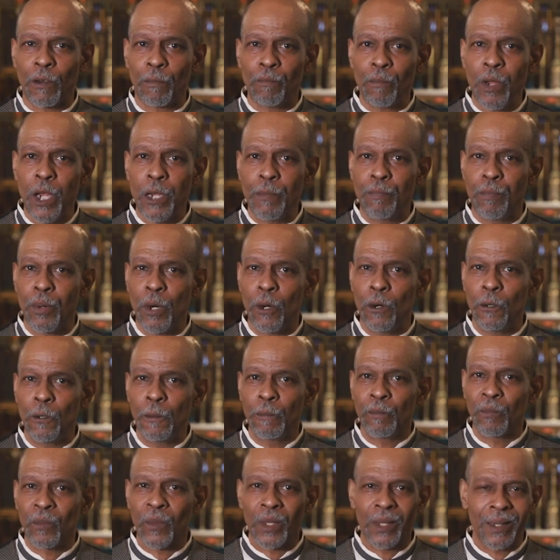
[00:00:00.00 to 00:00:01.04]
of people
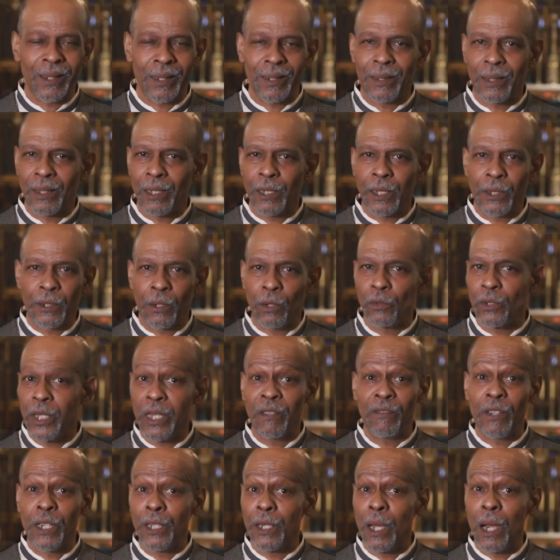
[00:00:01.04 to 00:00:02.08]
you don't
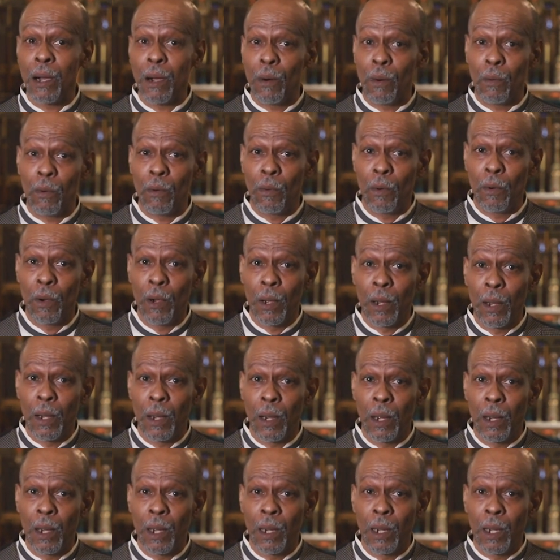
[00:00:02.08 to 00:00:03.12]
even know.
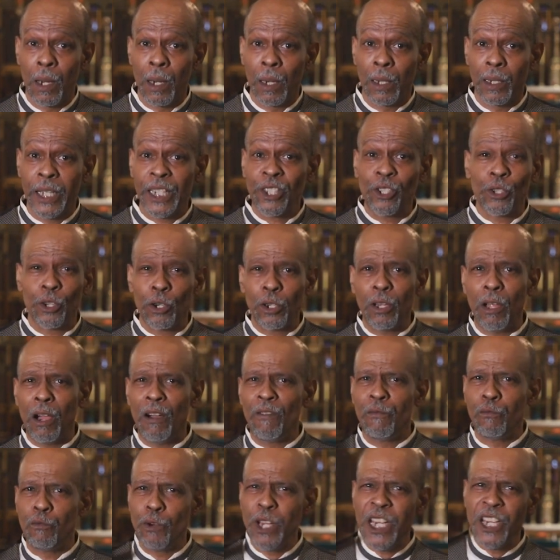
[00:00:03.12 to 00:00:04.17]
Let your
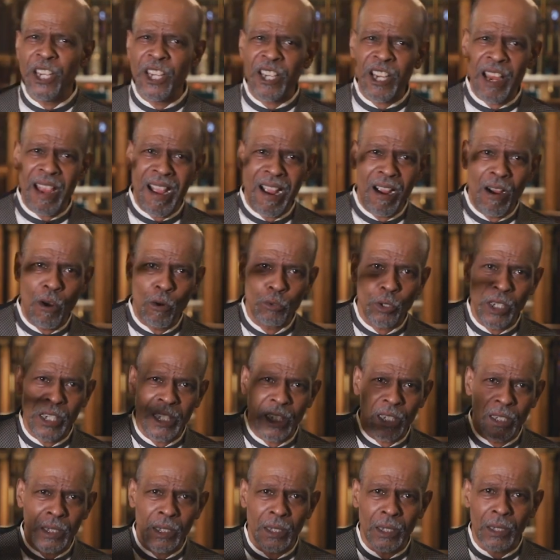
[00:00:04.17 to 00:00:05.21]
love reach out
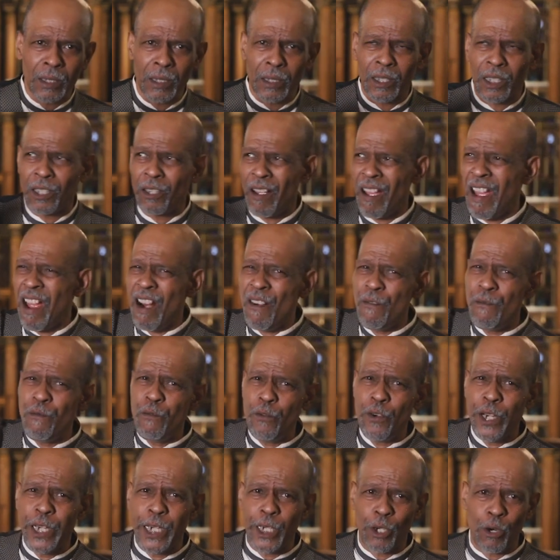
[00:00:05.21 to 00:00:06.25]
to
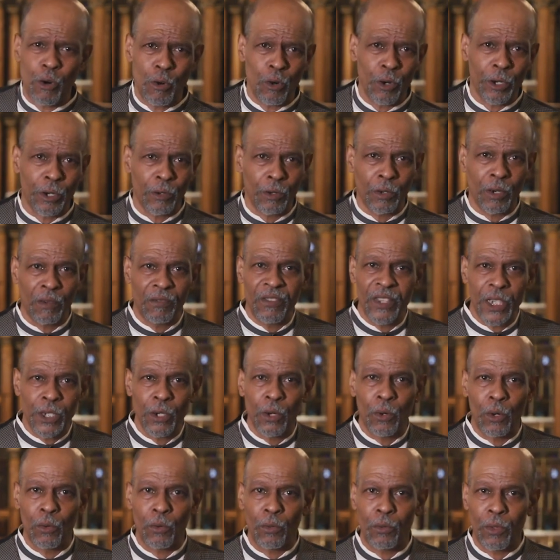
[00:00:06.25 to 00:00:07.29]
every corner of the
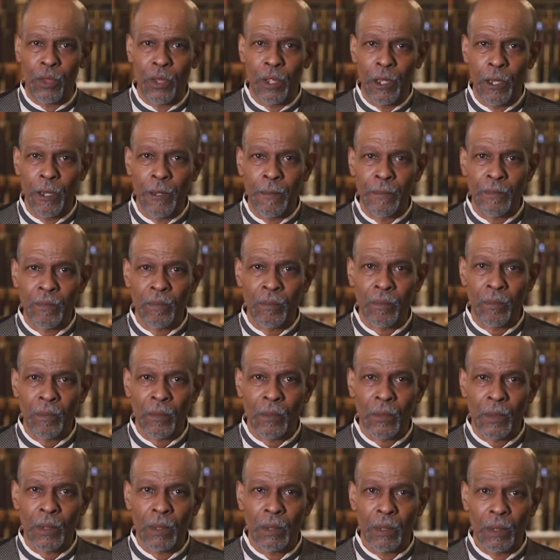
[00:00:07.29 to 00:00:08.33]
earth.
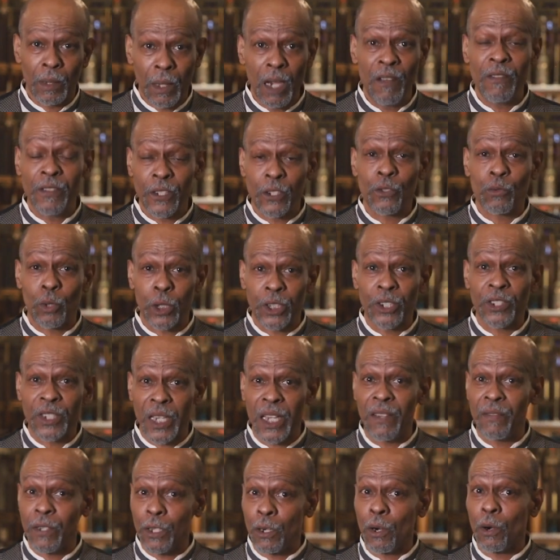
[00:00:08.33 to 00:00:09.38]
Love is what's
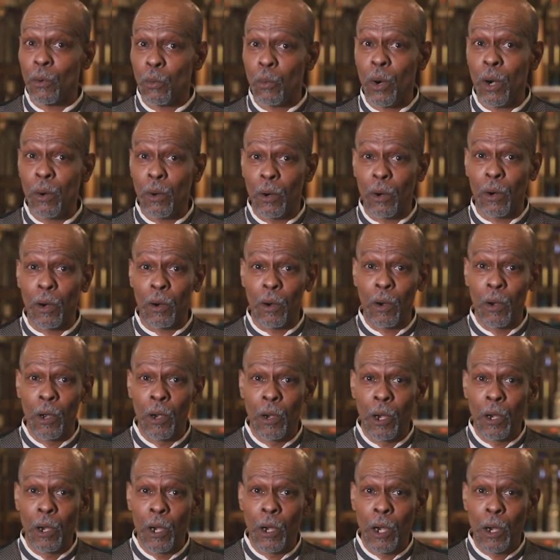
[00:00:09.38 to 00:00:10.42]
saving our world.
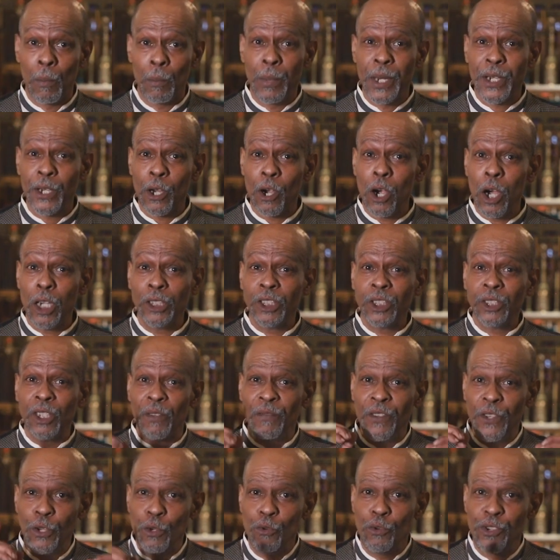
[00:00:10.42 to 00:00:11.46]
Because
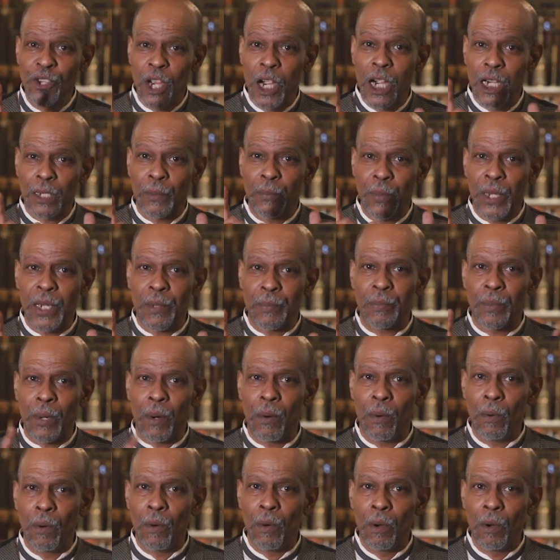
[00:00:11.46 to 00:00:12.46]
of you young people,